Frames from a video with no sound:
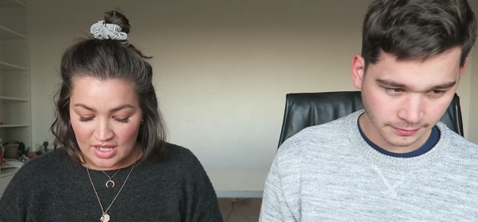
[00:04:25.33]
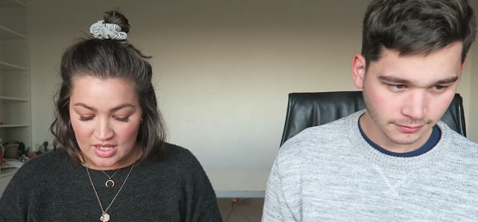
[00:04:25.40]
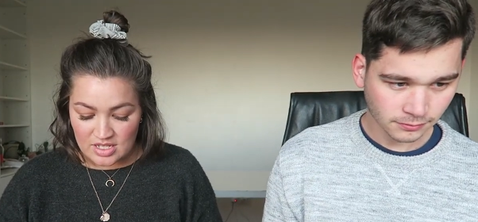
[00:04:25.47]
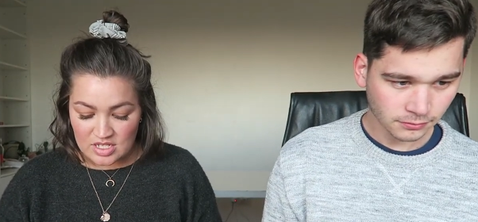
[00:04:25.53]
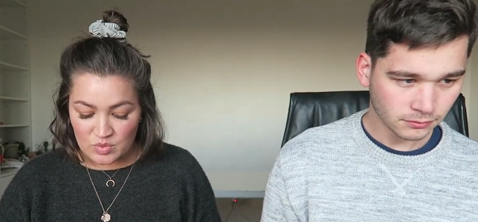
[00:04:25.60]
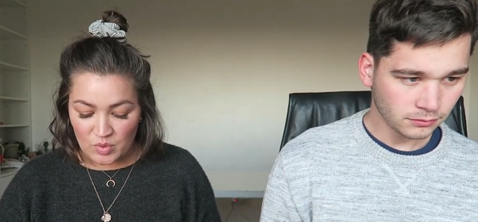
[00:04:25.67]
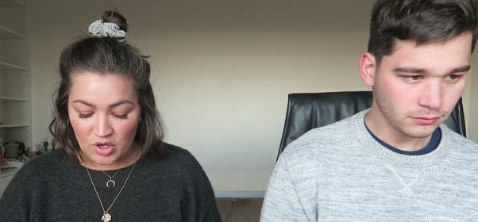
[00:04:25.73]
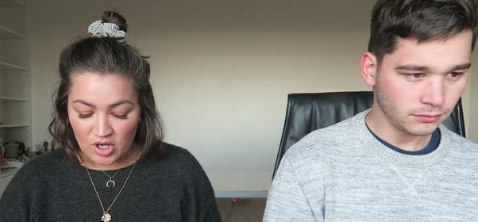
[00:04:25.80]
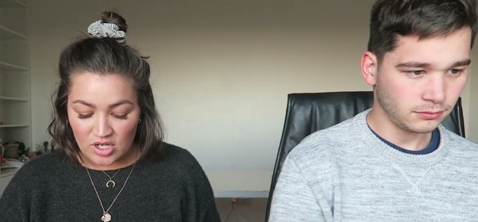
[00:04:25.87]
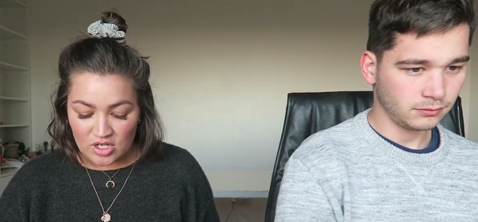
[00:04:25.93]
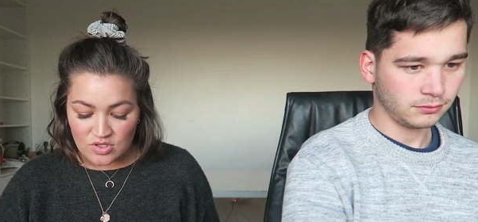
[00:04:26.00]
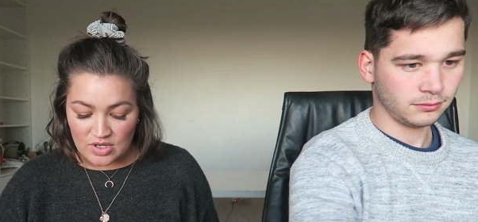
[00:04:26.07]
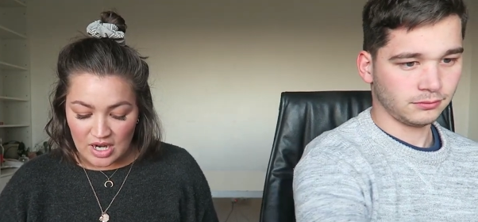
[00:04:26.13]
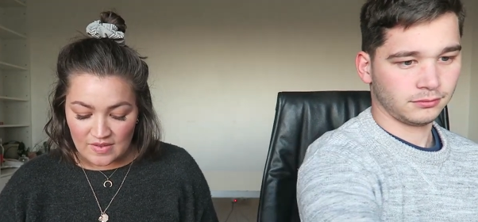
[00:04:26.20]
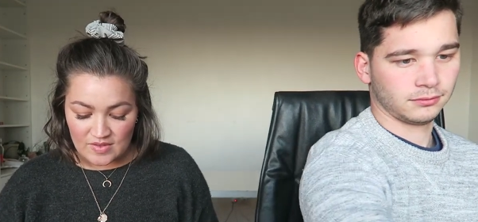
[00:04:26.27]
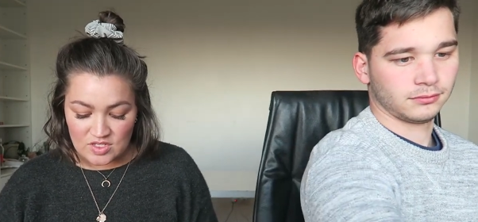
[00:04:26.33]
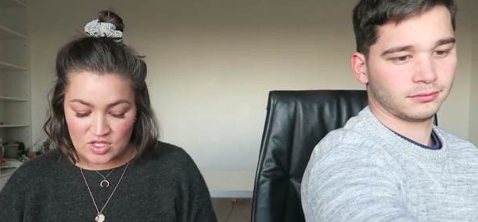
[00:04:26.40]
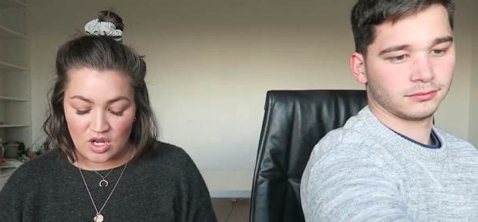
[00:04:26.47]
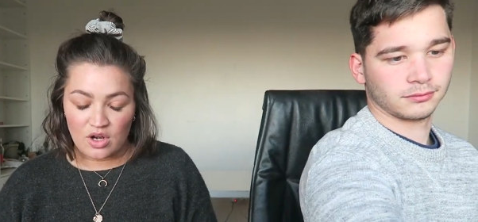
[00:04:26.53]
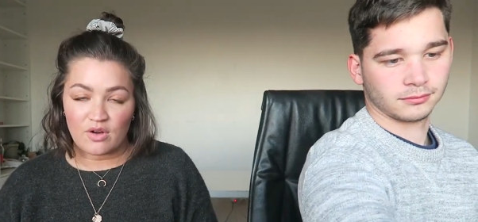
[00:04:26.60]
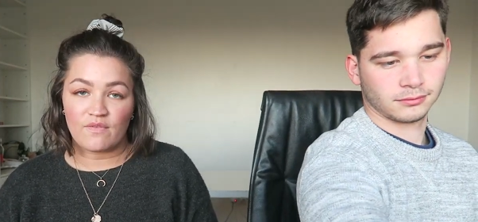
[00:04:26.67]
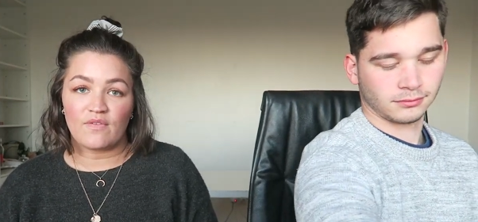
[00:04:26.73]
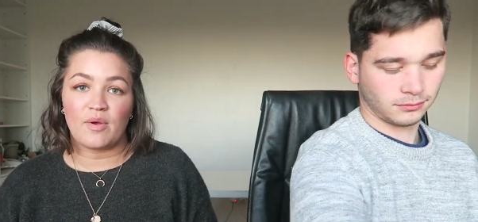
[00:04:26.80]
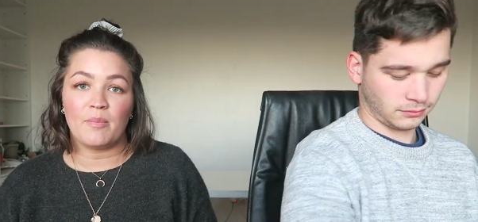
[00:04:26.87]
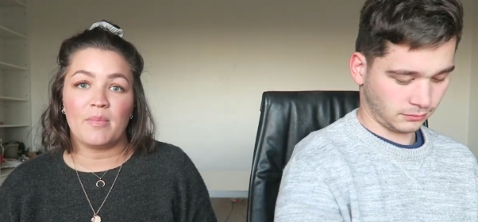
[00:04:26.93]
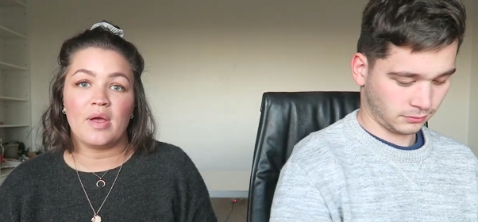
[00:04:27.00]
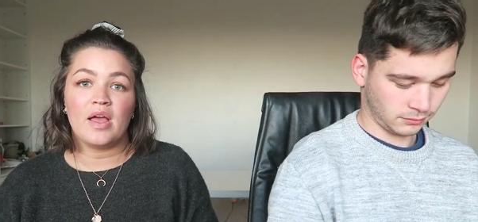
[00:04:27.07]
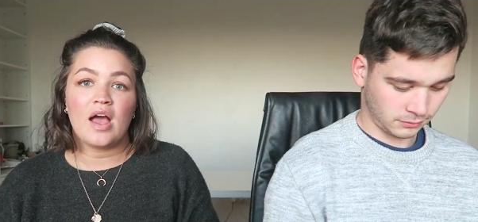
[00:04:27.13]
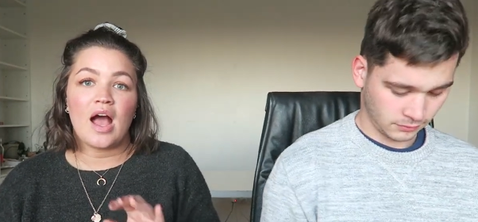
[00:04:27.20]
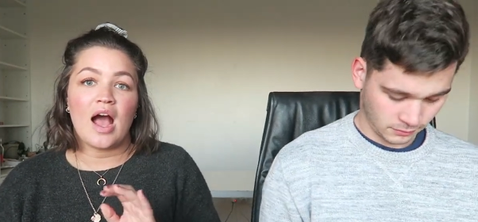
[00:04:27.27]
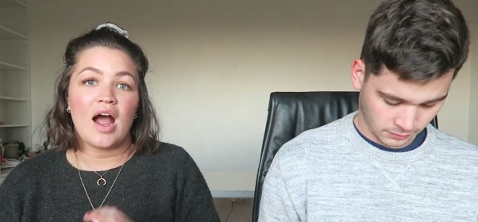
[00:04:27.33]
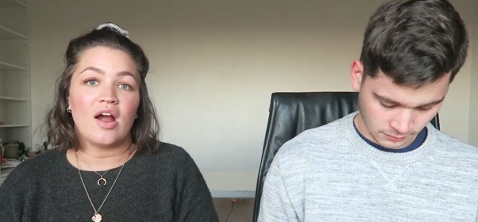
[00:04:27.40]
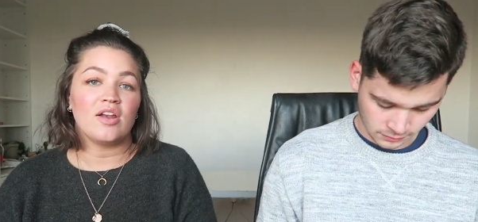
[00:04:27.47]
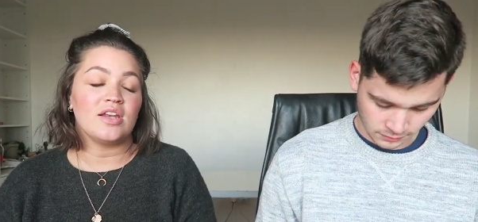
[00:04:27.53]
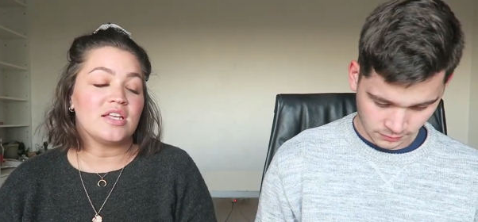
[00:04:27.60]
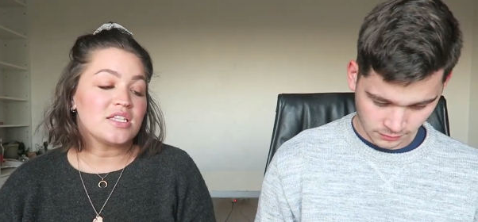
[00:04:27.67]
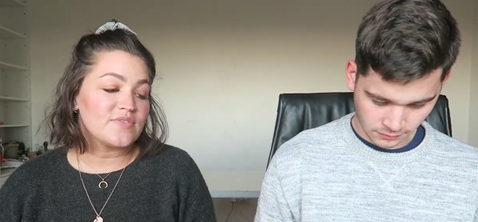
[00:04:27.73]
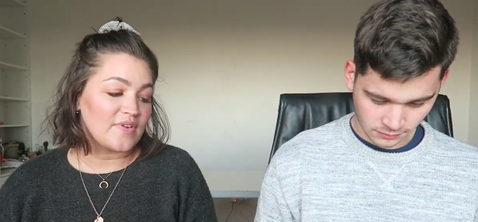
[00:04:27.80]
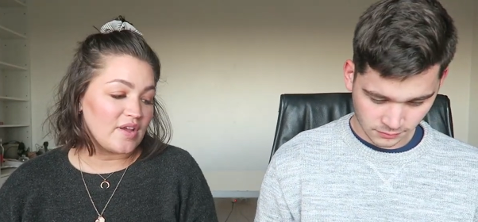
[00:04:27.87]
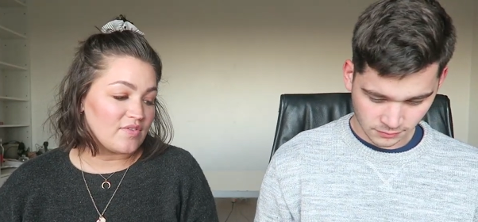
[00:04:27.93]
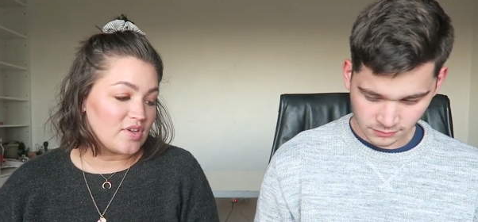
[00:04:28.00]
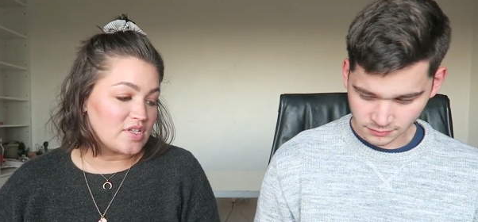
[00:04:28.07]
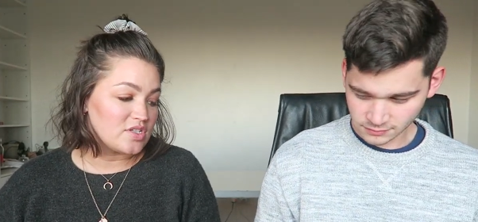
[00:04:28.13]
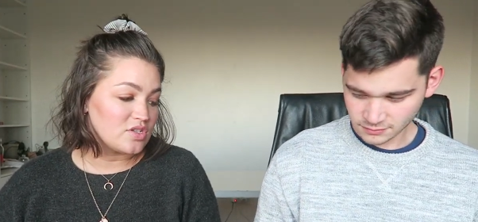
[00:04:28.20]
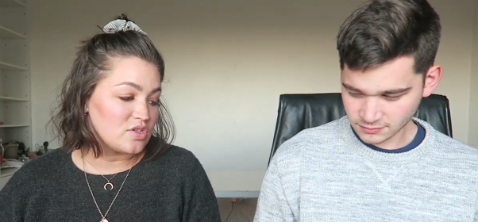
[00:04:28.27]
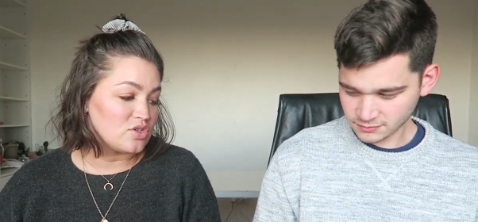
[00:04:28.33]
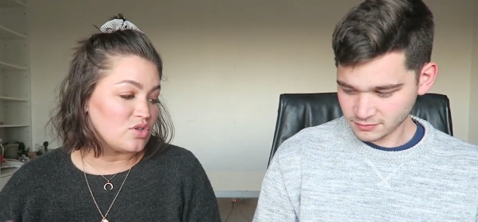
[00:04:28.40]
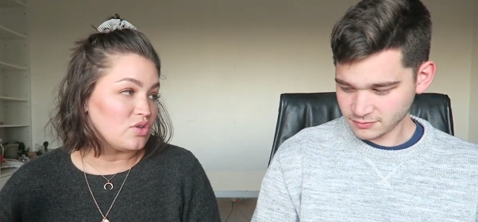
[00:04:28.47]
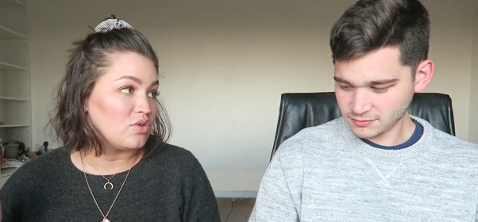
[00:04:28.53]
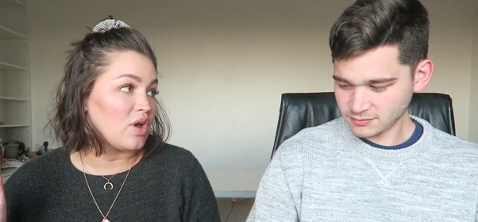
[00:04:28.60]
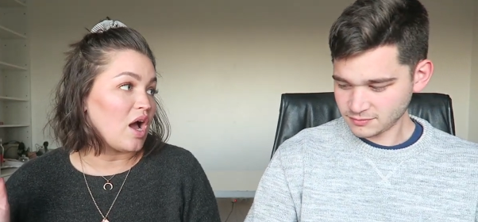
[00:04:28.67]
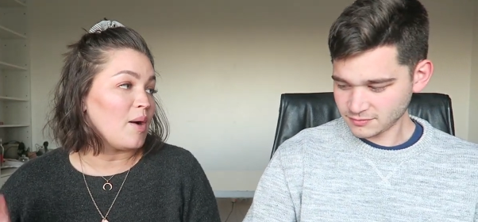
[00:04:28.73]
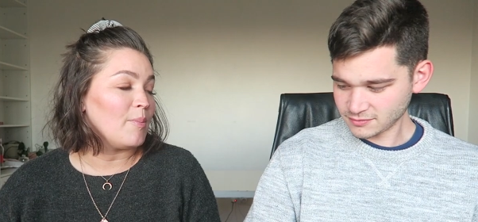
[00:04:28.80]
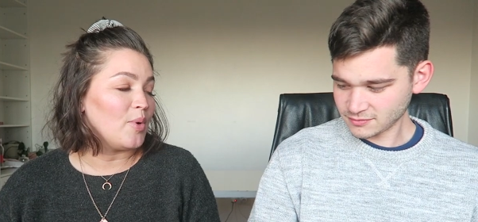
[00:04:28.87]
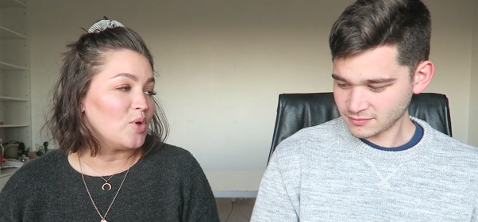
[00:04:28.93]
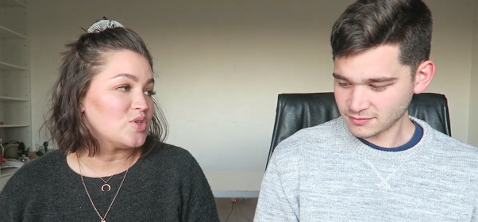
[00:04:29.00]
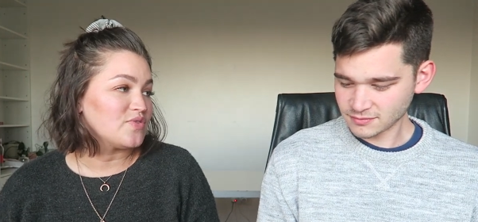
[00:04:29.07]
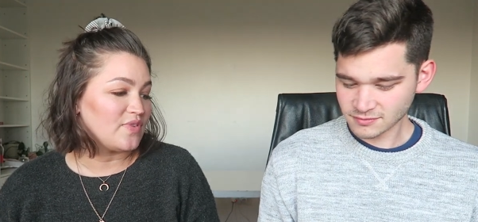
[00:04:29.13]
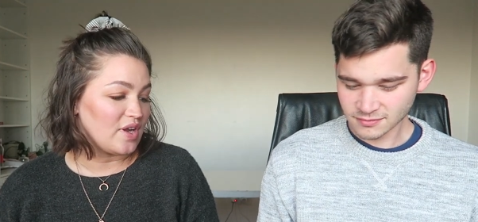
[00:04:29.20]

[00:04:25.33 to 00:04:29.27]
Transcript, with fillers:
Speaker 1: is we're gonna try these on from our least favorite to our most